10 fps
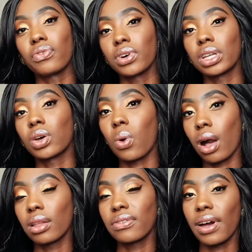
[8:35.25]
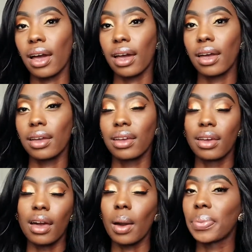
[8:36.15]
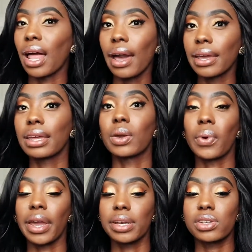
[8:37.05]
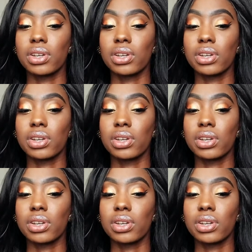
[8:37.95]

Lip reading: fully qualify, apply anyways.